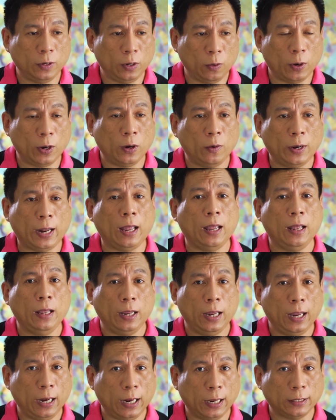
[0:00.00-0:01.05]
will know that
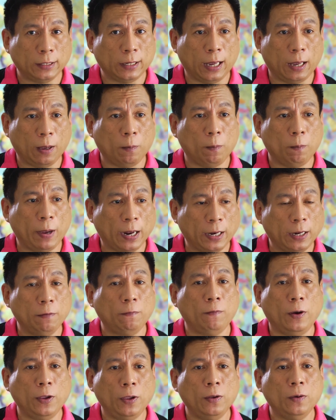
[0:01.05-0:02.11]
it is better
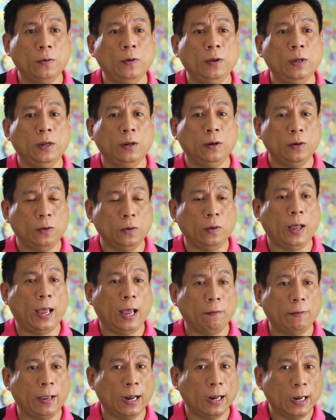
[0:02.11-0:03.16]
for you to
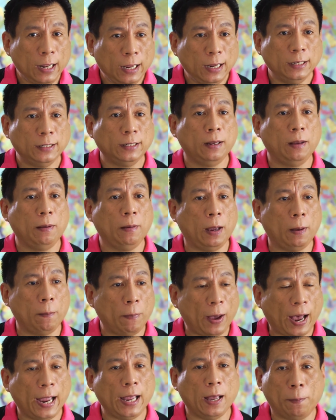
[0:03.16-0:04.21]
have at least
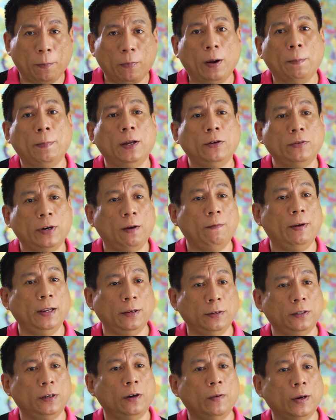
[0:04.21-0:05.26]
buy a proper travel
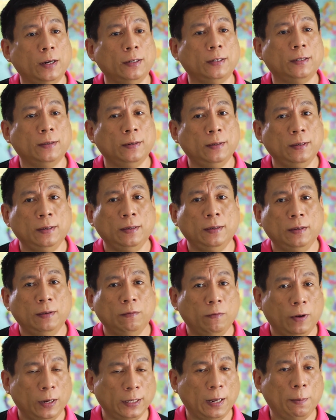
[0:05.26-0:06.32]
insurance.
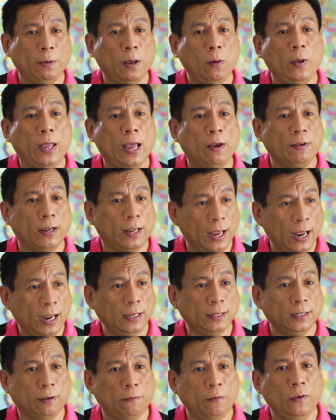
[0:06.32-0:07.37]
For example, we have a
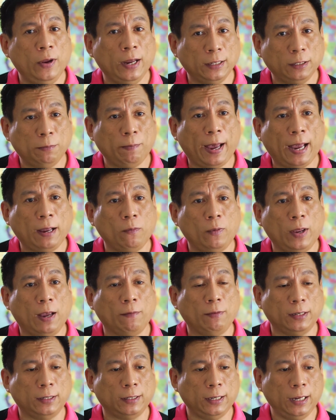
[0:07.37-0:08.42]
case a few years back. We
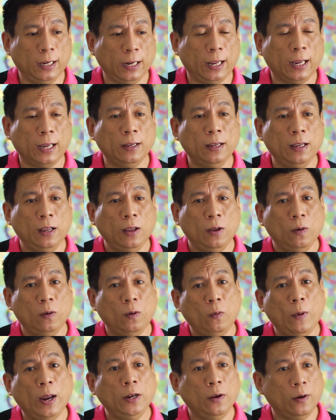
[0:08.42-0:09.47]
have a senior
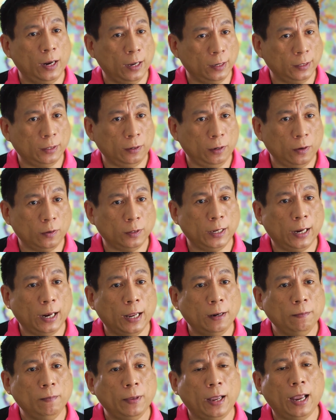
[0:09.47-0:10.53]
who went to New
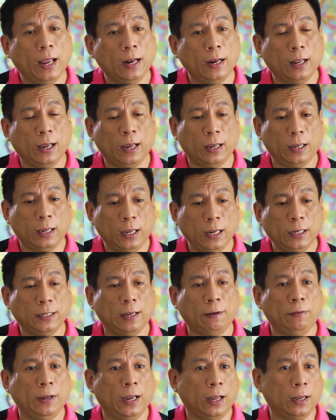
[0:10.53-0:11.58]
Zealand, and he
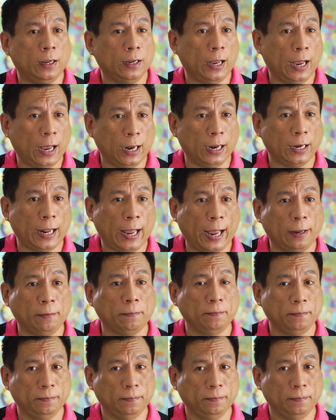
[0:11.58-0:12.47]
suffered a heart attack.